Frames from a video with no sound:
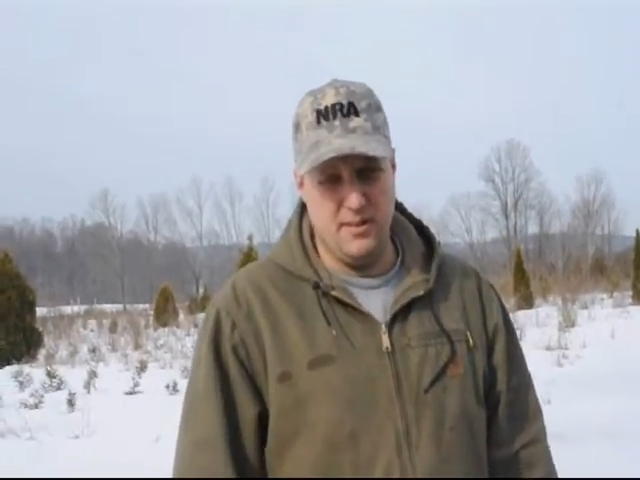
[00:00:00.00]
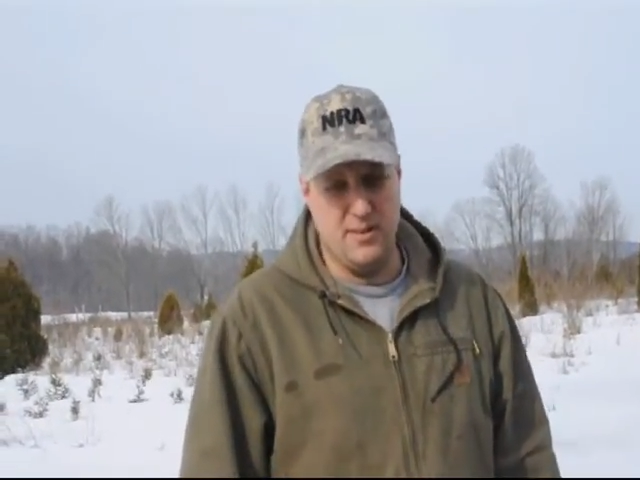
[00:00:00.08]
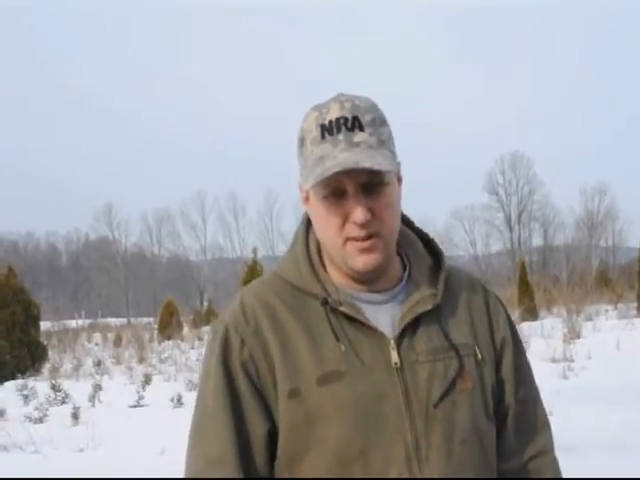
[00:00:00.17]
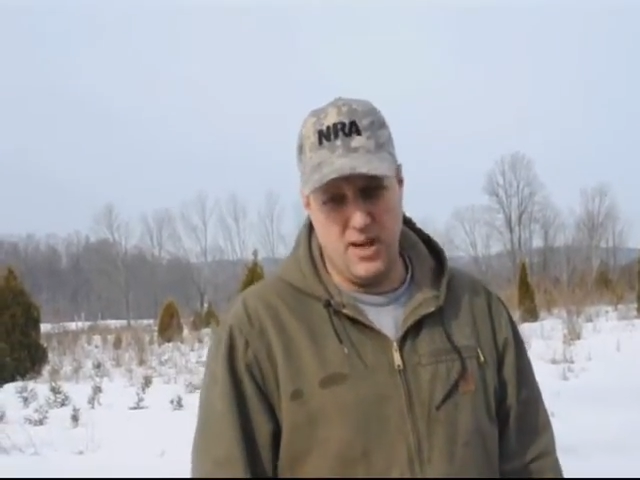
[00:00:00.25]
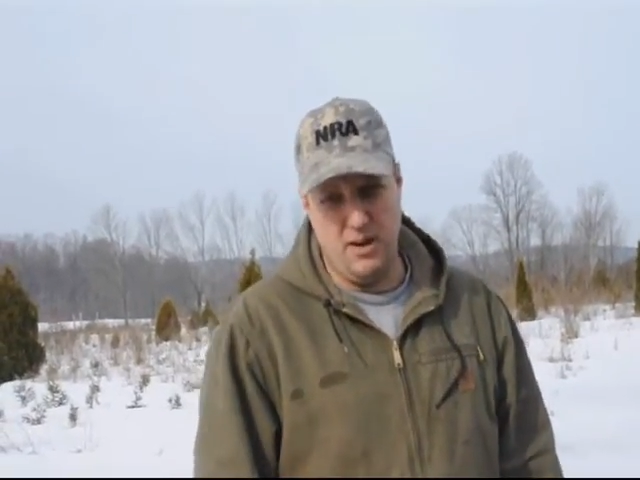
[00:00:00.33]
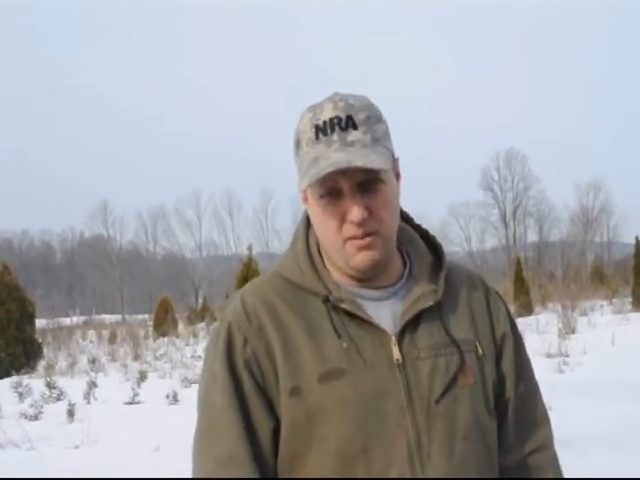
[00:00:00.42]

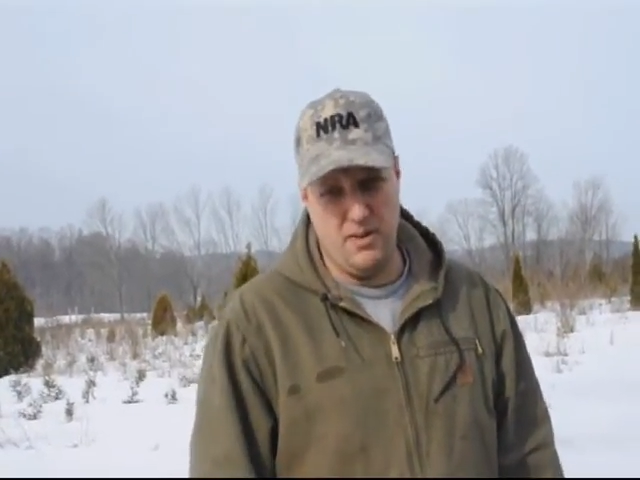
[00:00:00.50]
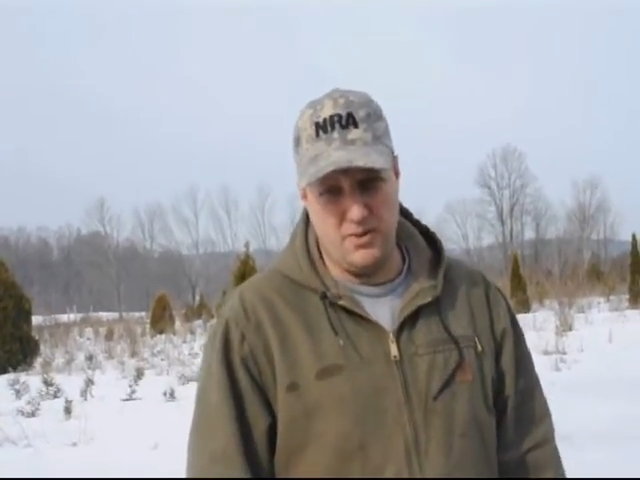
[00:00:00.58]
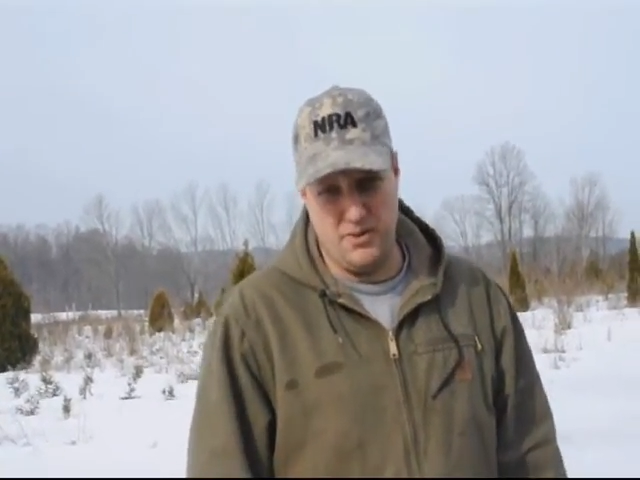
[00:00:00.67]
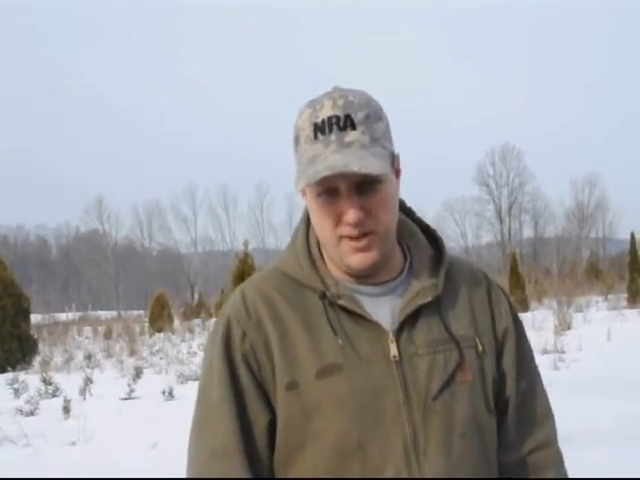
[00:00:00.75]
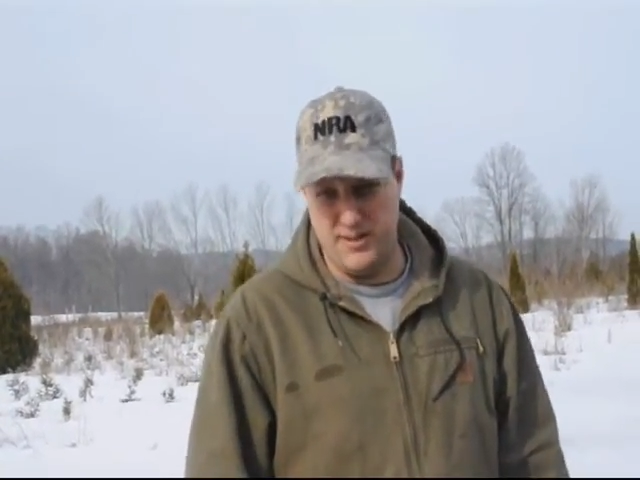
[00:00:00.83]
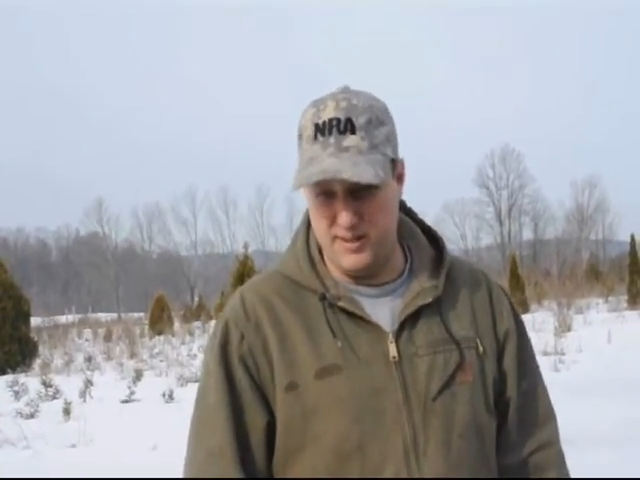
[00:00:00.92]
determinate
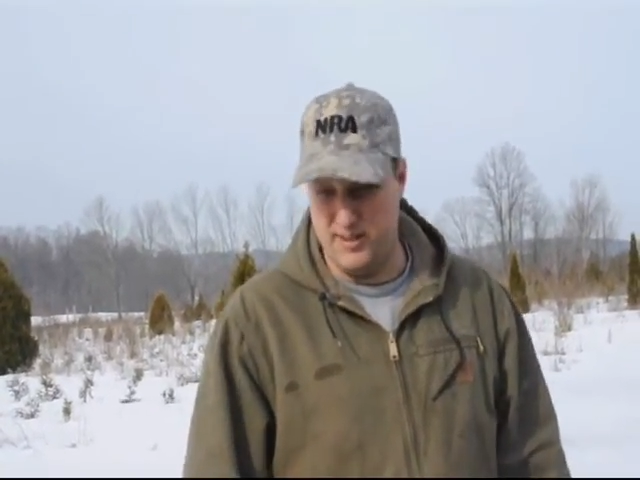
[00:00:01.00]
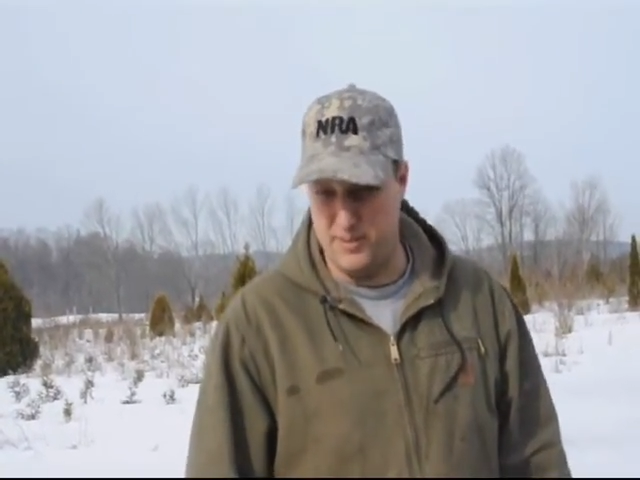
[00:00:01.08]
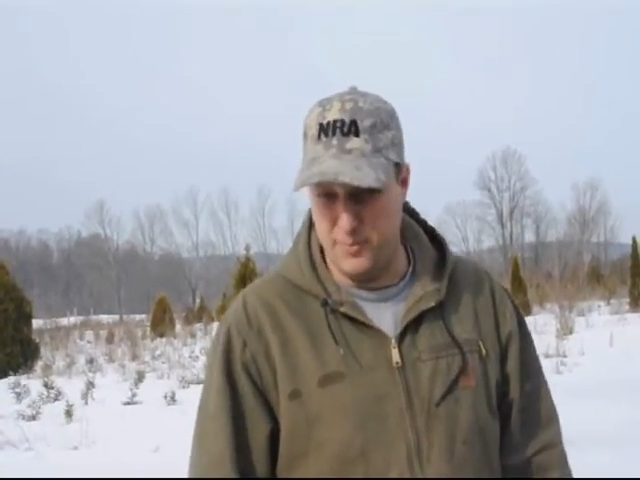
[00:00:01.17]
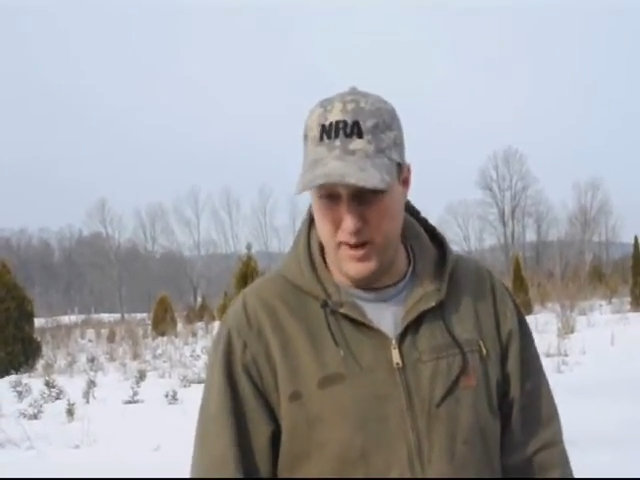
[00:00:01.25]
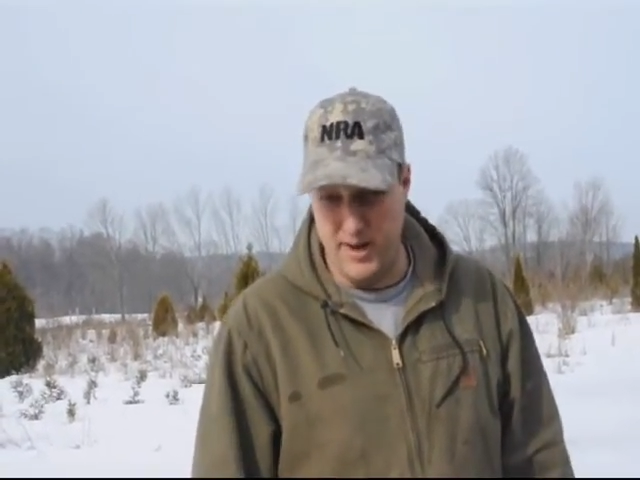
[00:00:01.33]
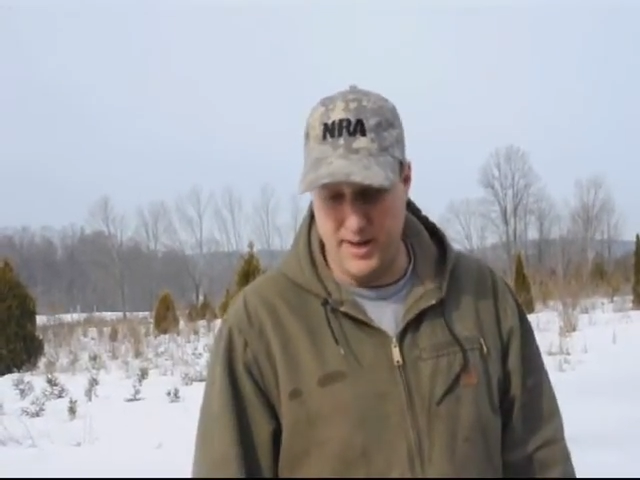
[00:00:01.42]
trees in the
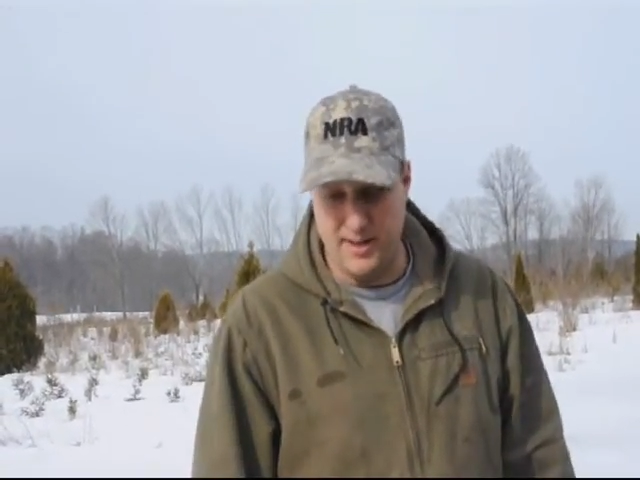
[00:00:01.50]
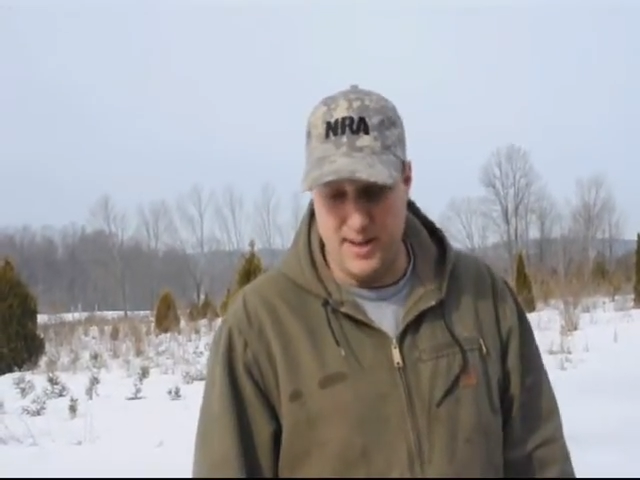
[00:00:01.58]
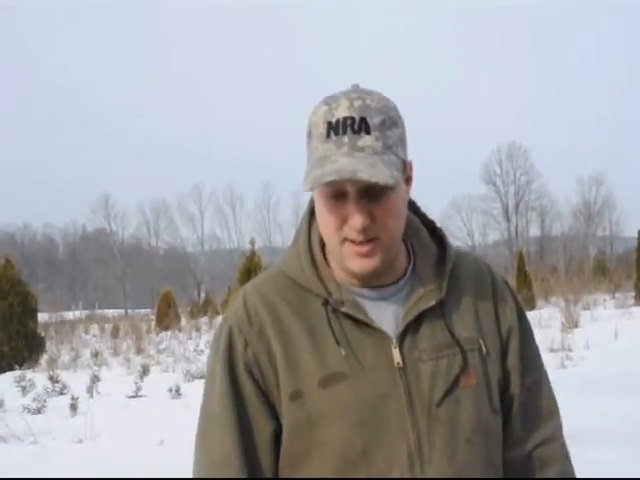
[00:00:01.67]
spring.